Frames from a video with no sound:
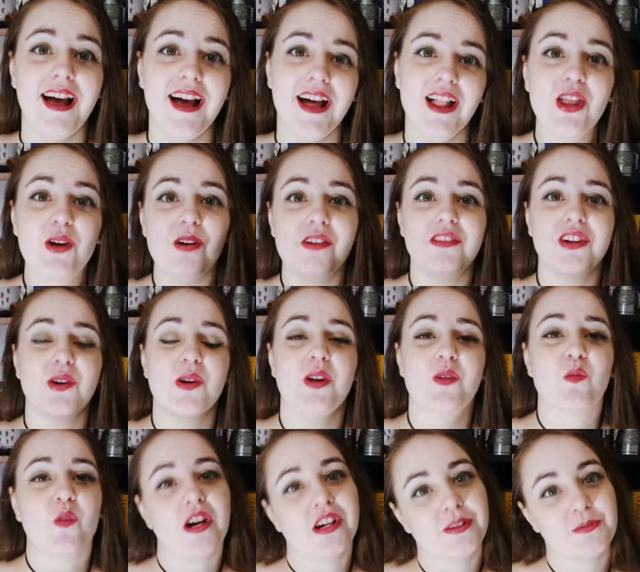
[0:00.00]
Hello
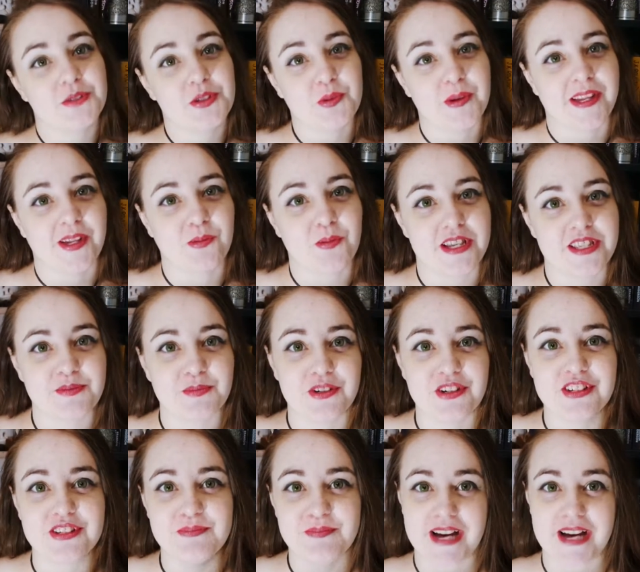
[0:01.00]
everyone, welcome to Wicked West Books.